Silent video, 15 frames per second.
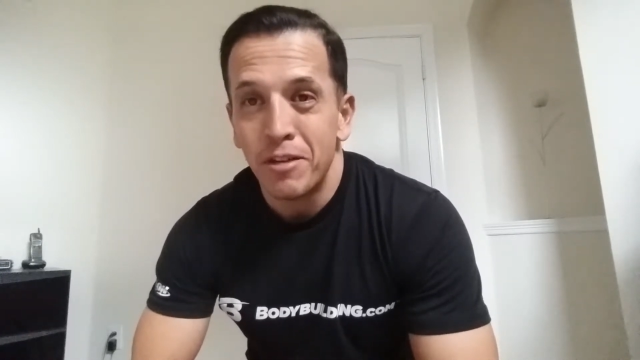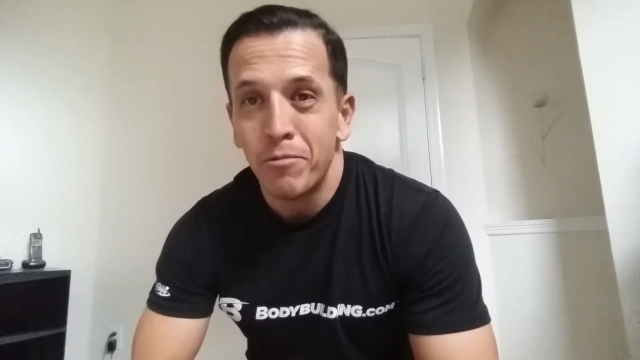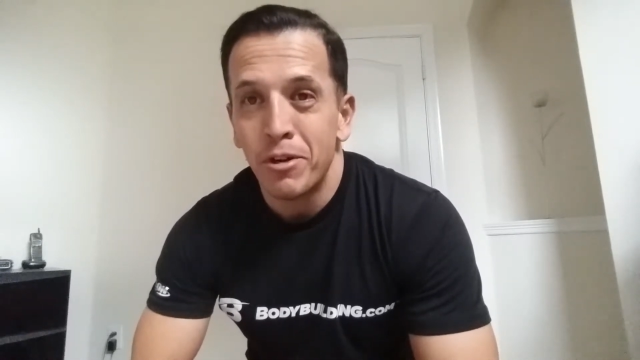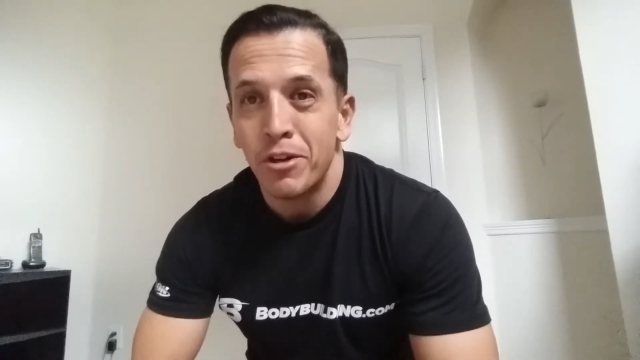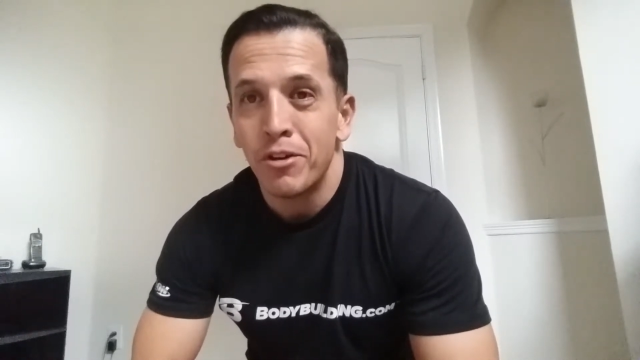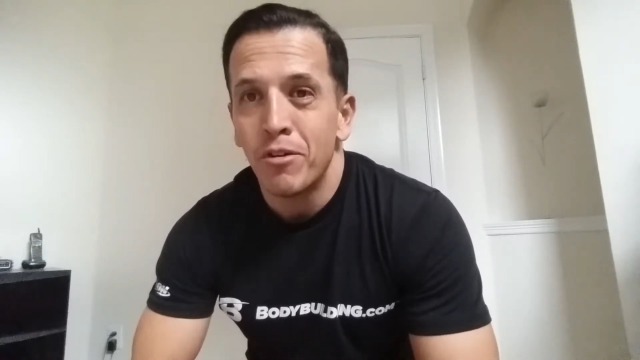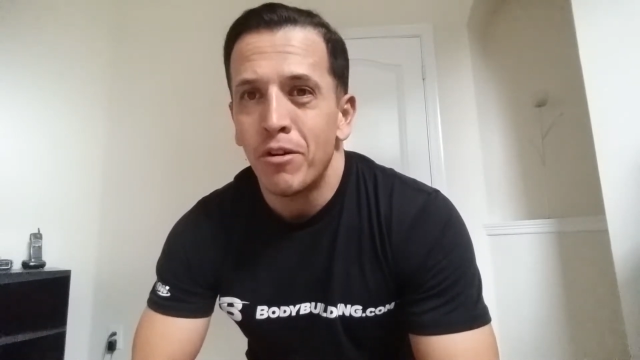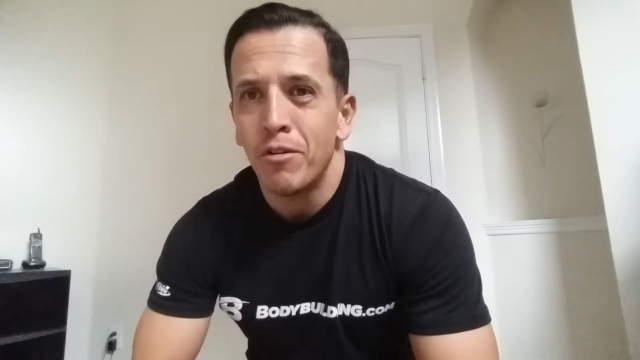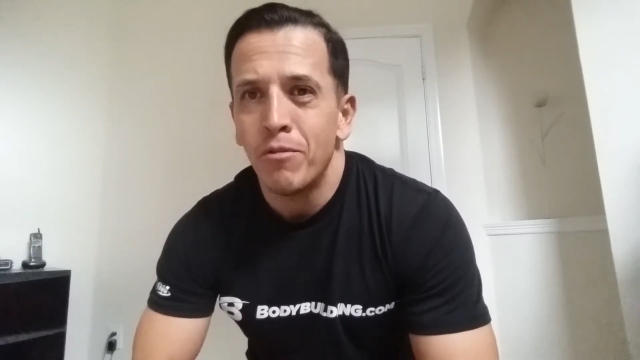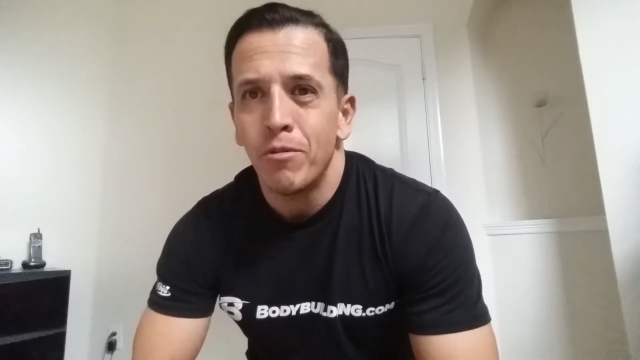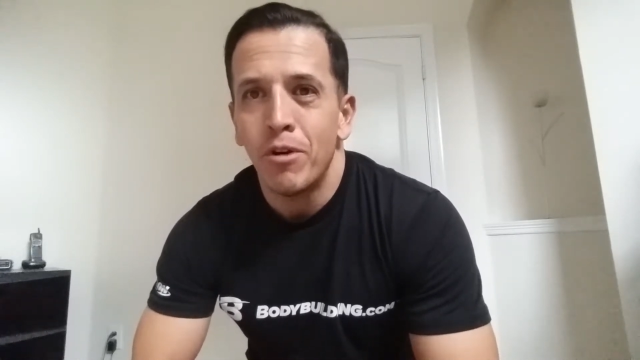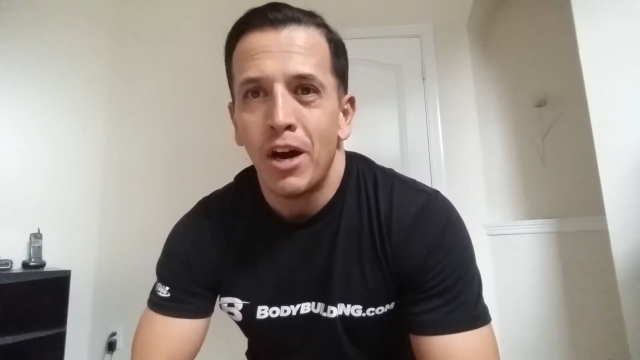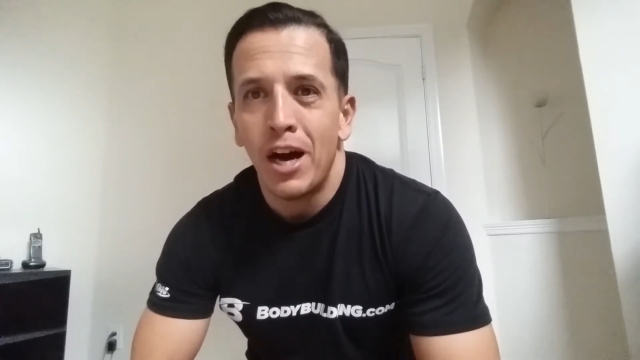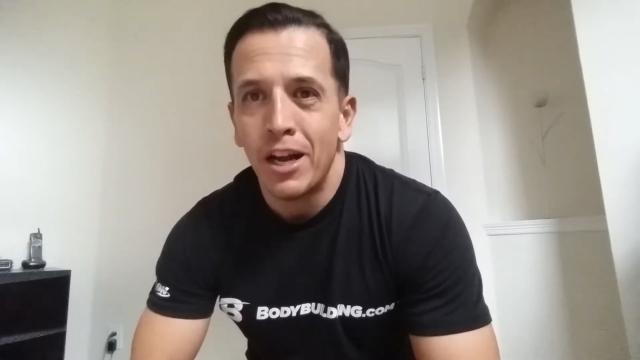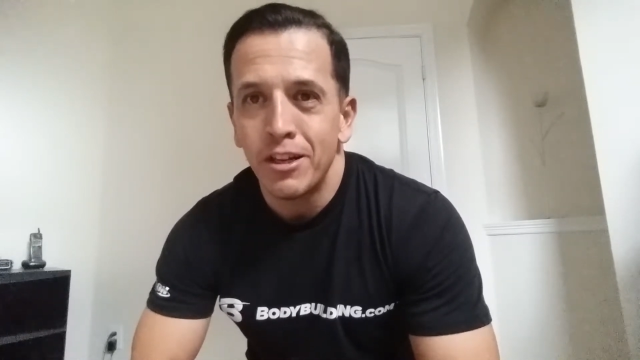They want to know,
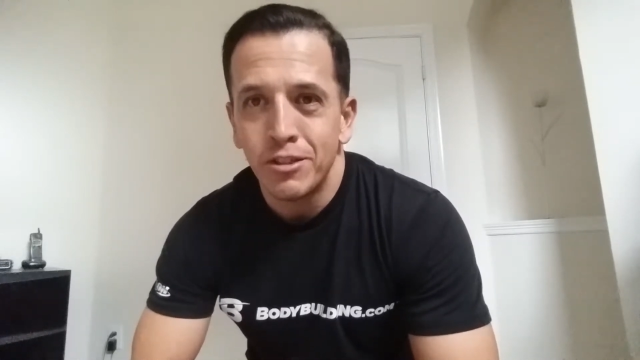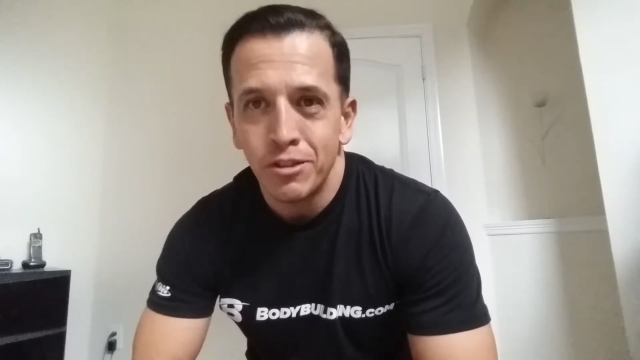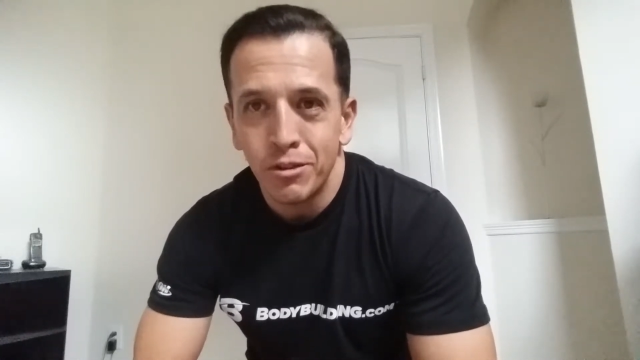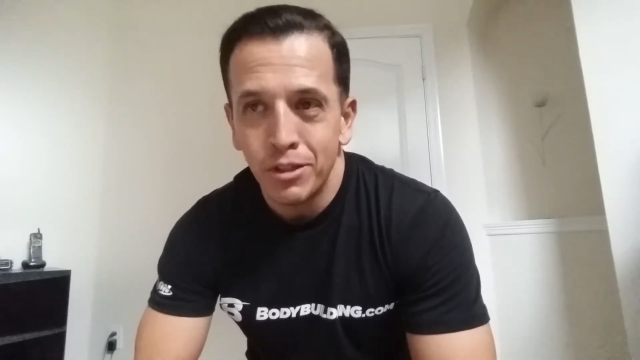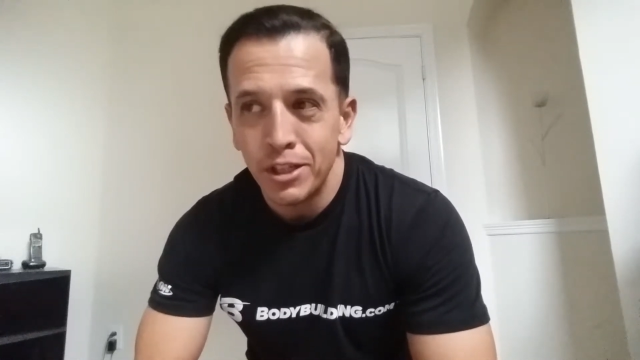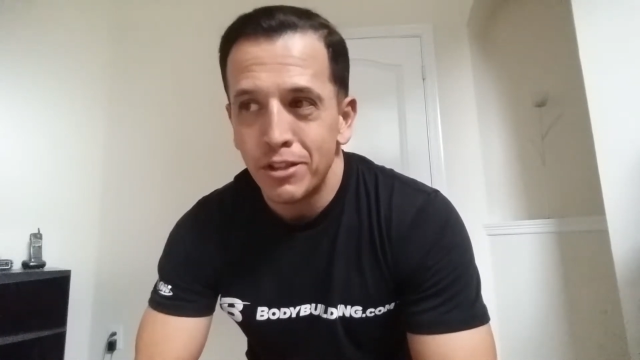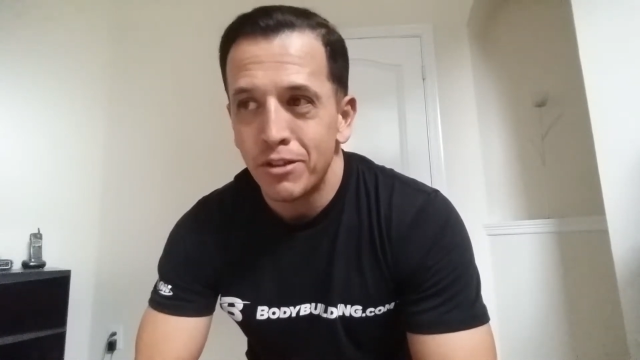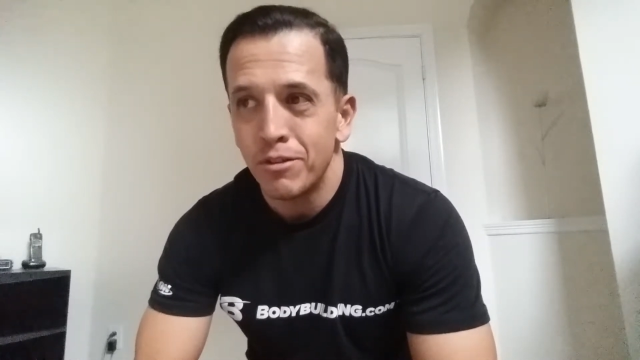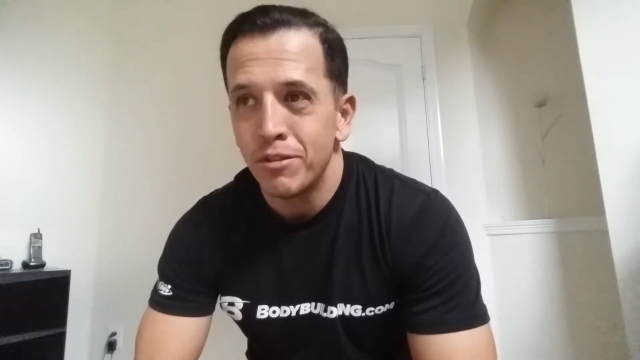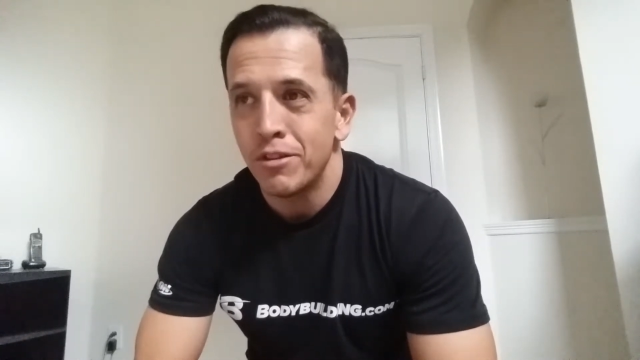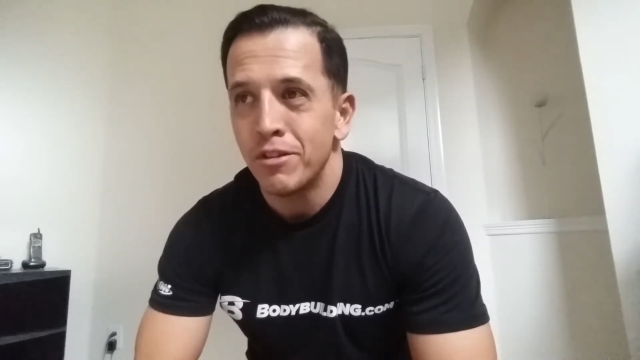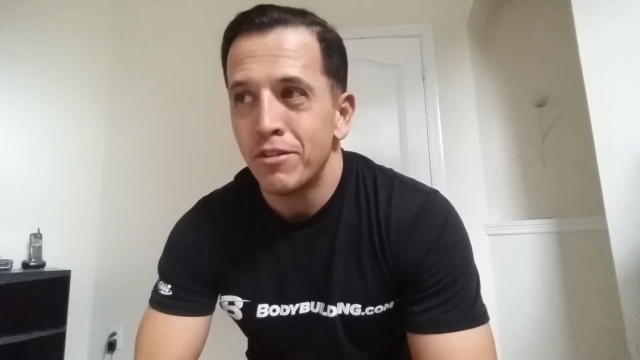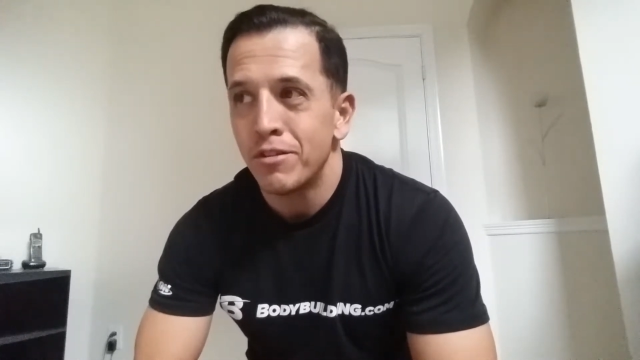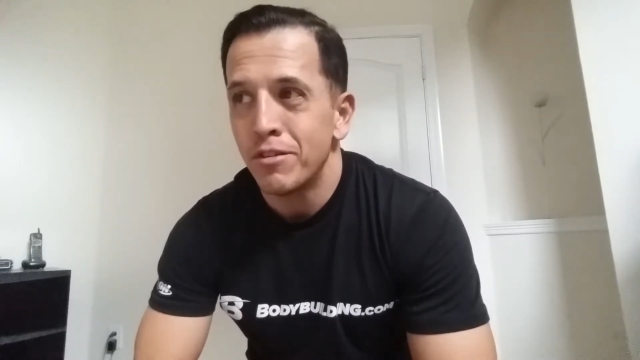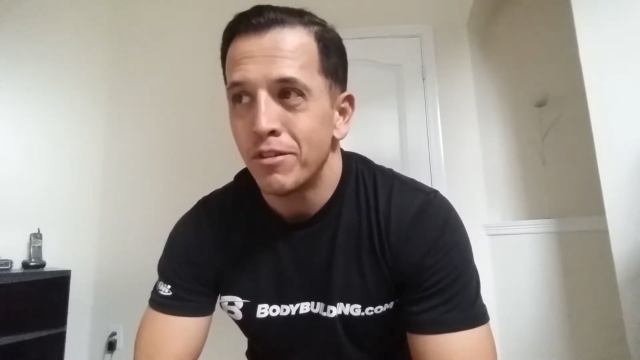well, how did you get through
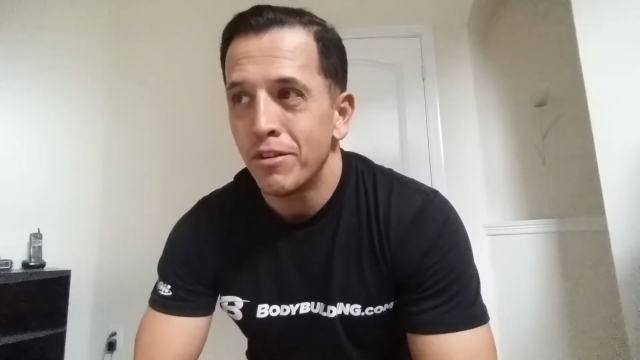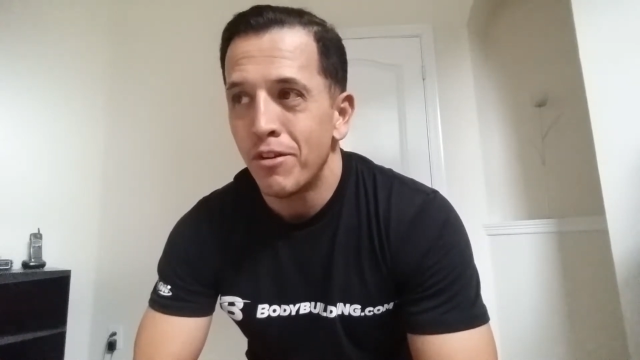this